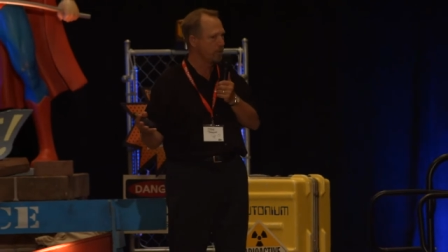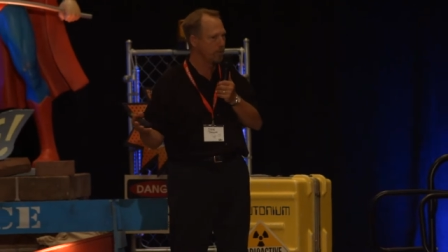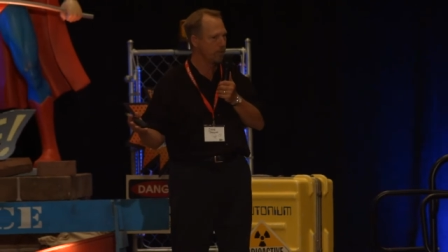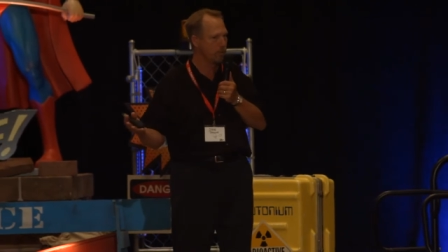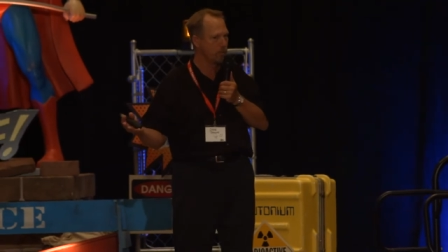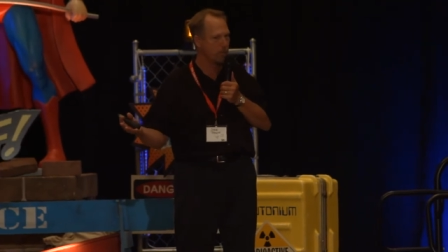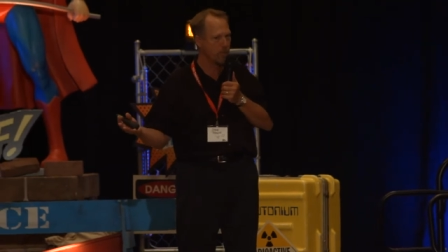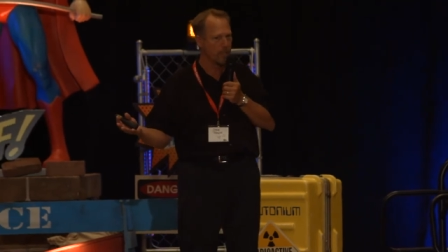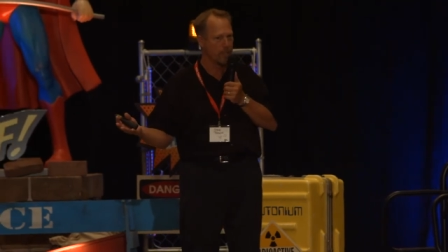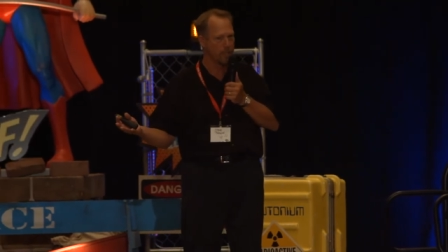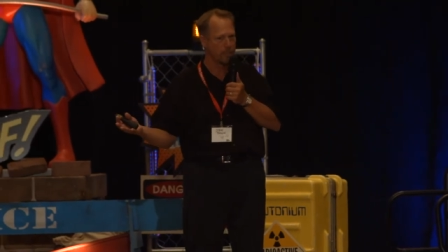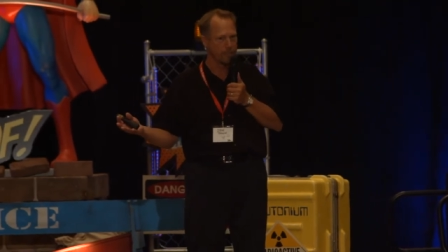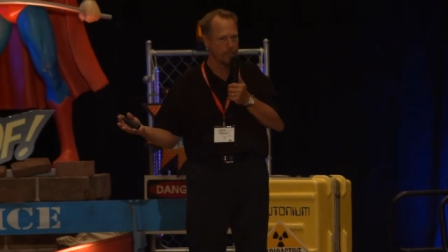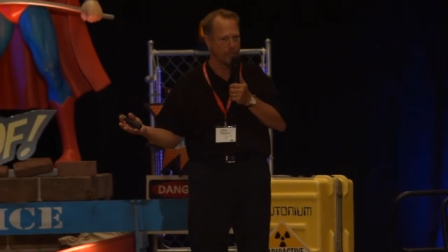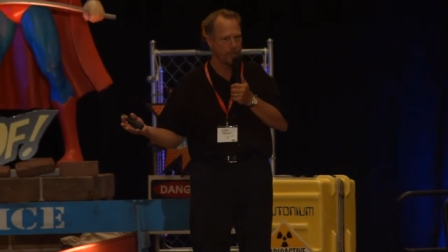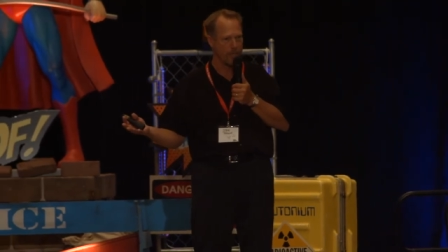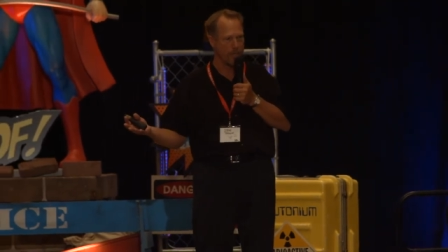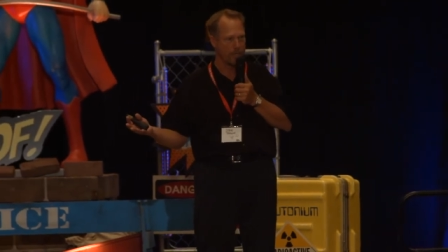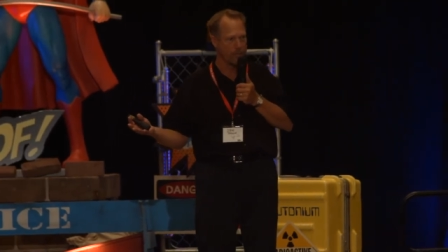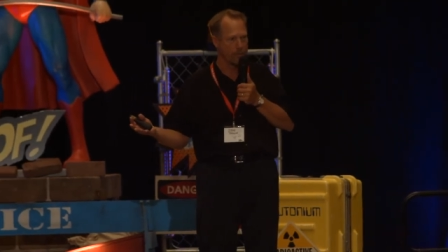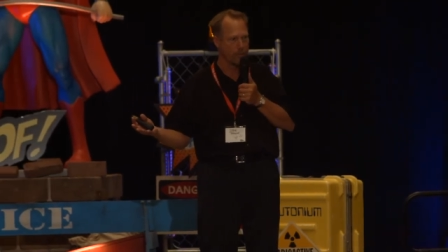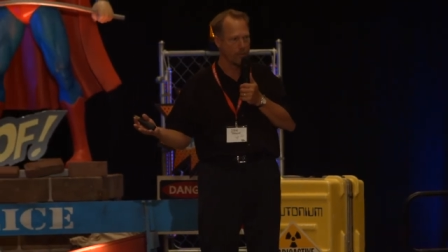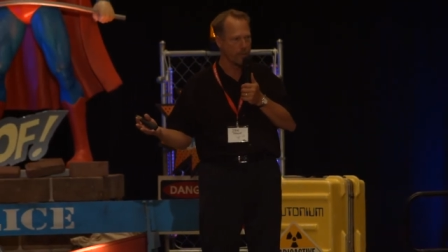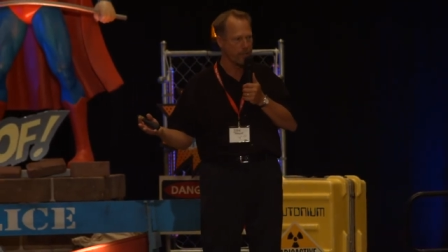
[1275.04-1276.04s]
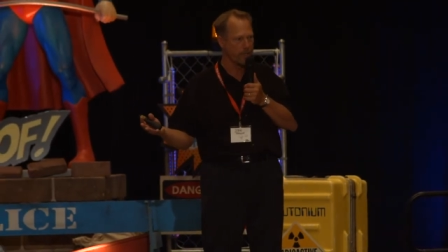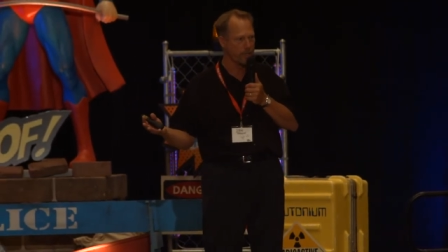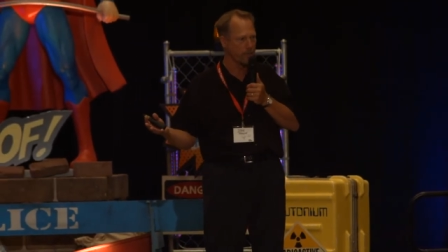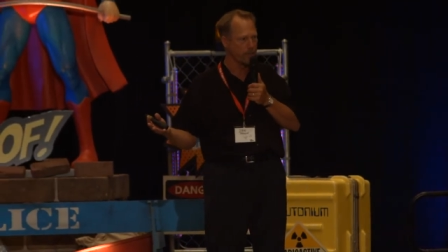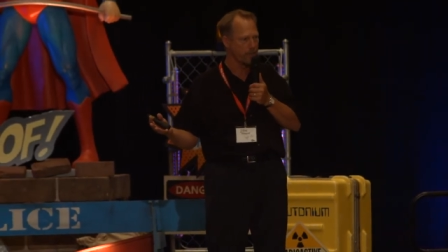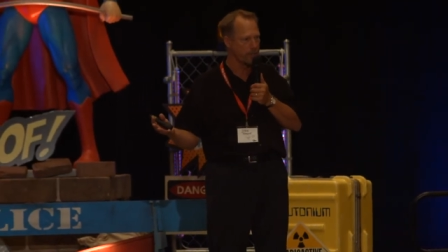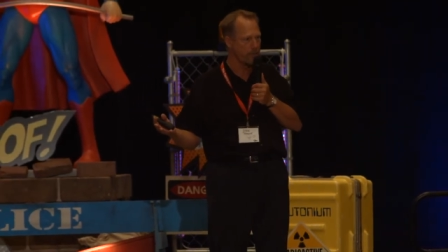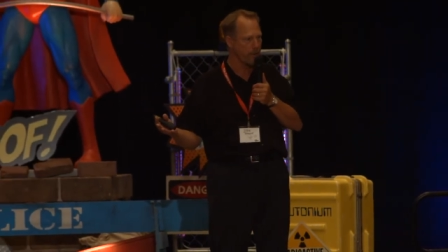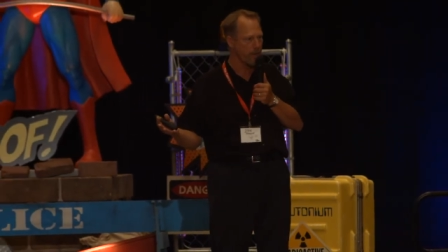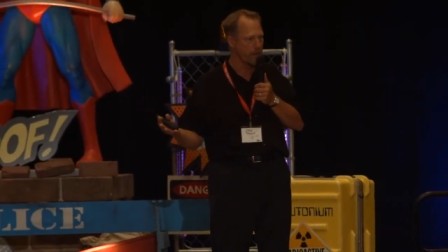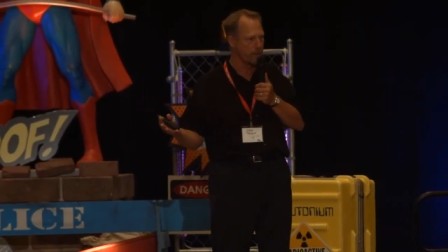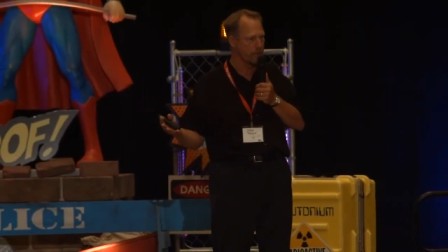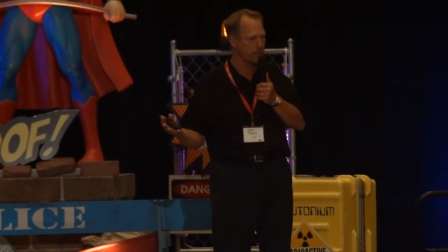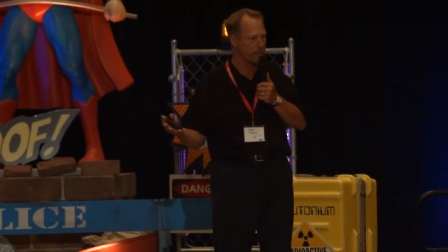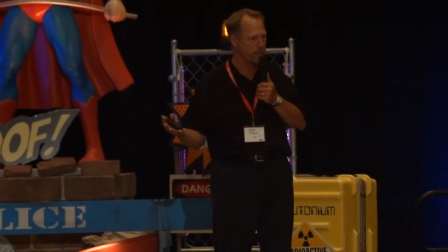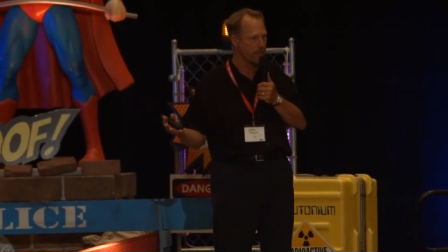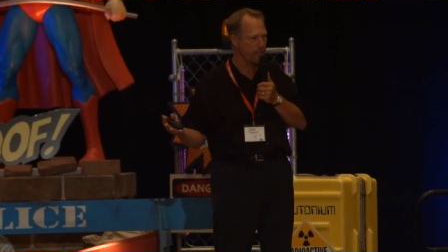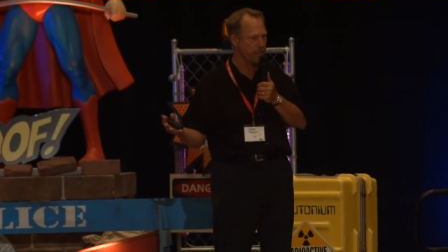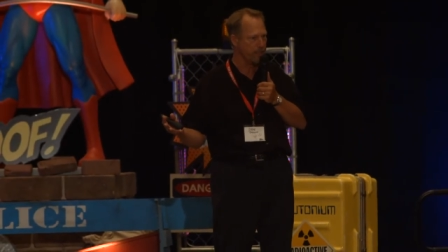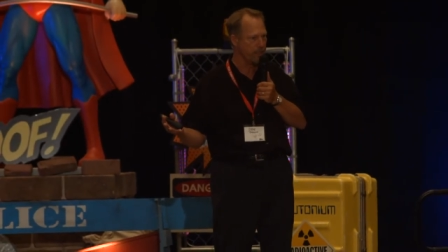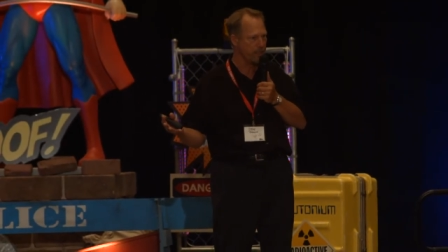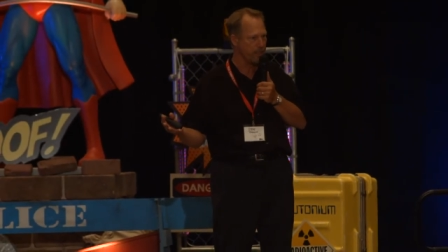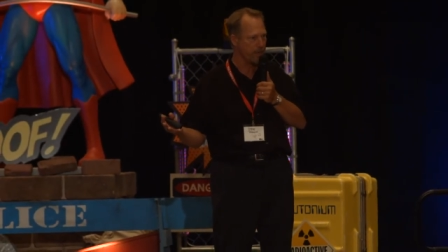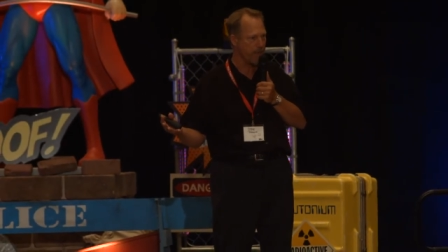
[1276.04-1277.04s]
she was uh, doing her
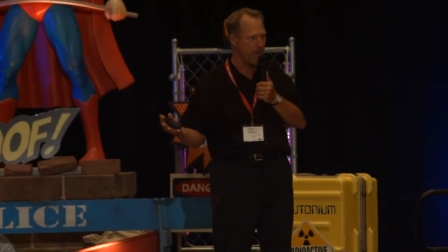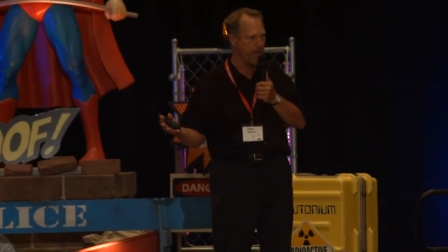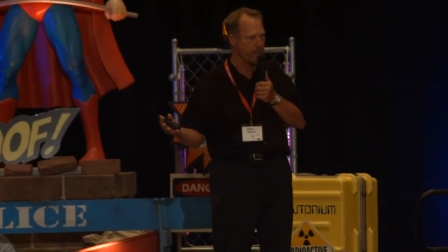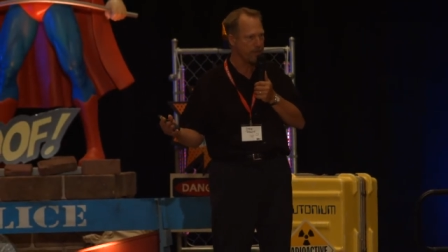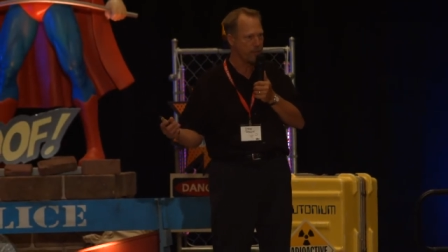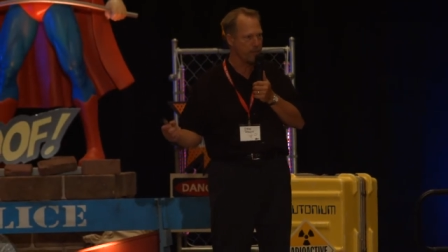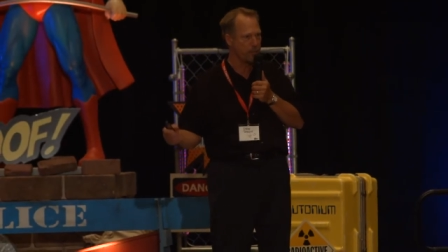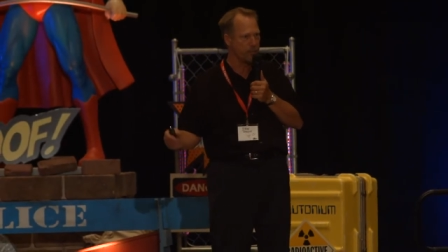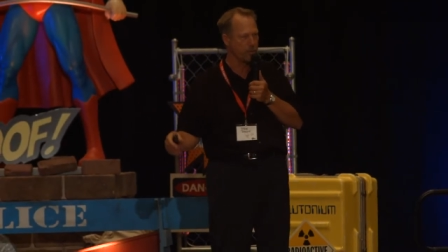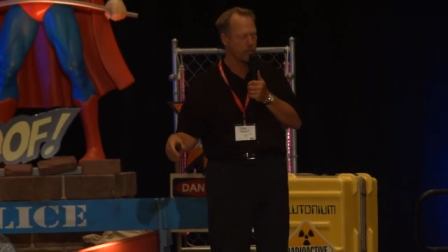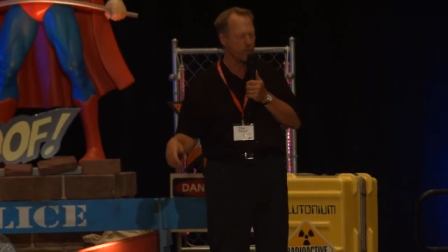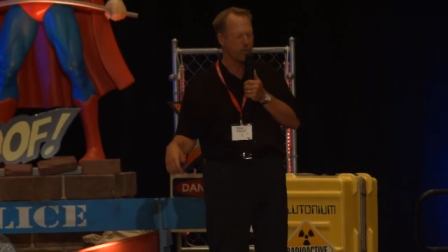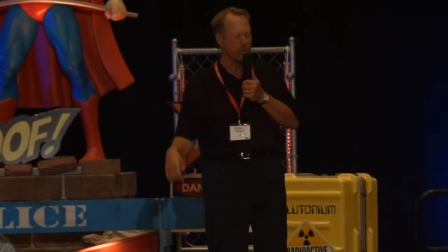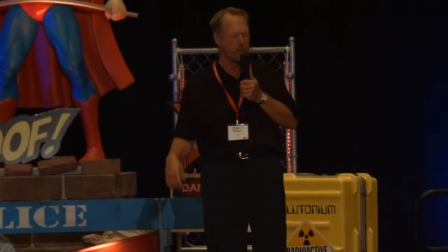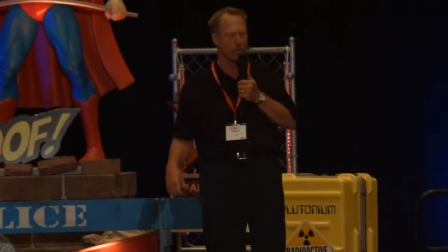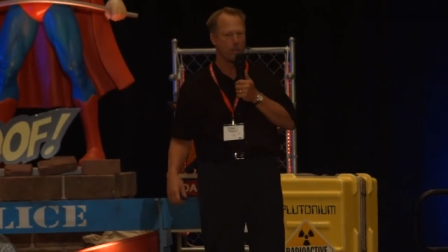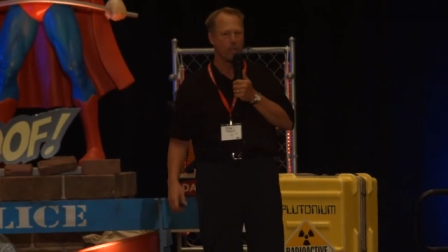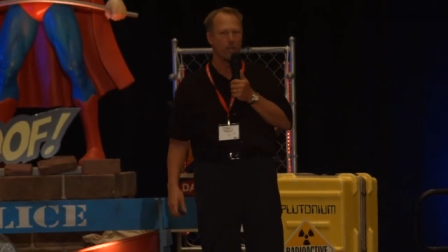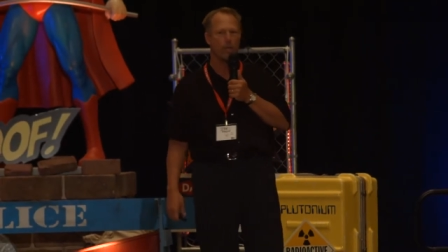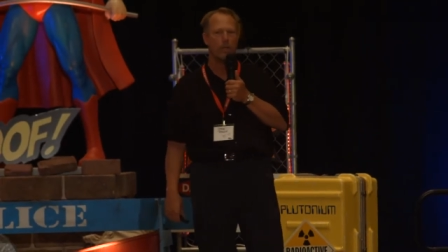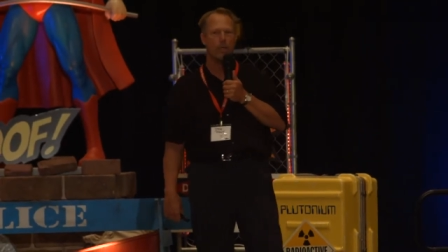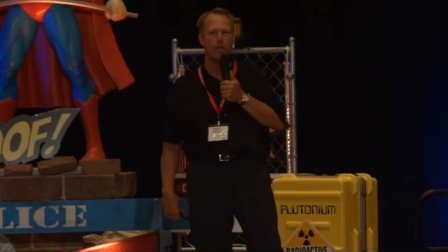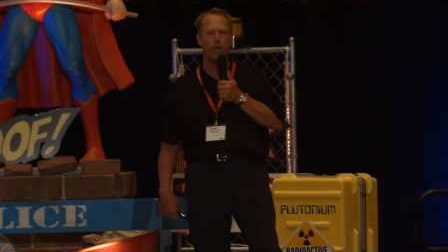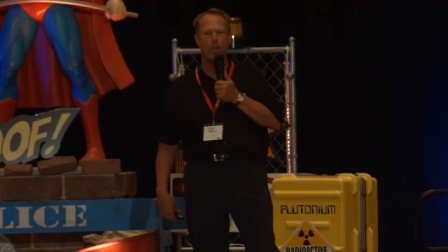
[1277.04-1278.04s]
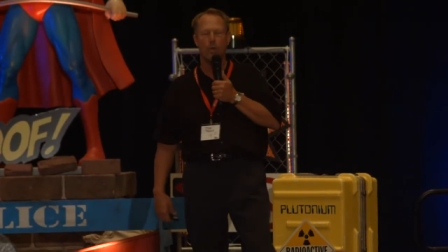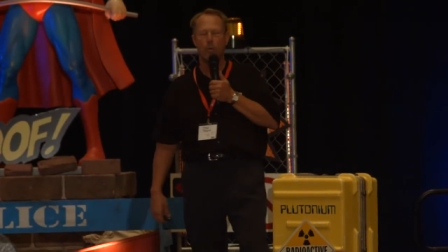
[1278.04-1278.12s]
freshman year in high school,